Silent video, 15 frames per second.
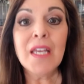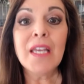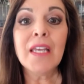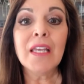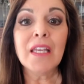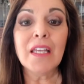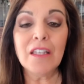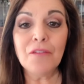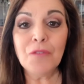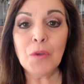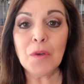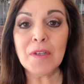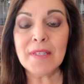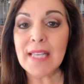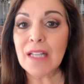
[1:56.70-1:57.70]
If you are
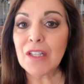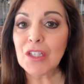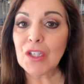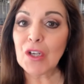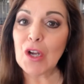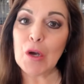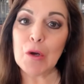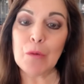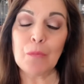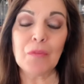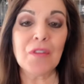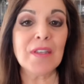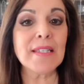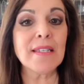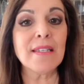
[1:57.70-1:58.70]
selling your home,
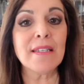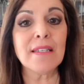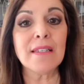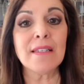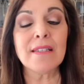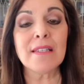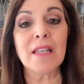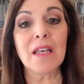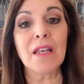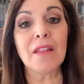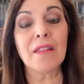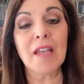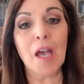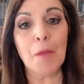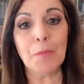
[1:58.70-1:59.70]
this is
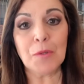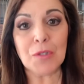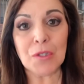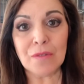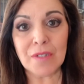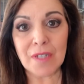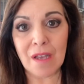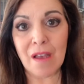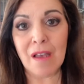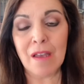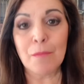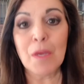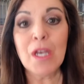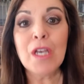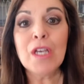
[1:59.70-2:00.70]
the opportune time
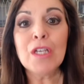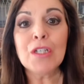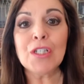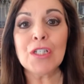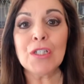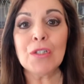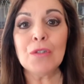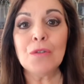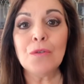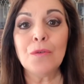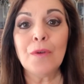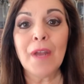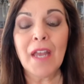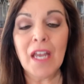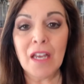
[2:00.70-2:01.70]
to
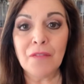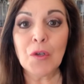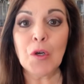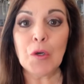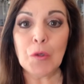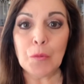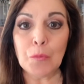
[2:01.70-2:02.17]
have your home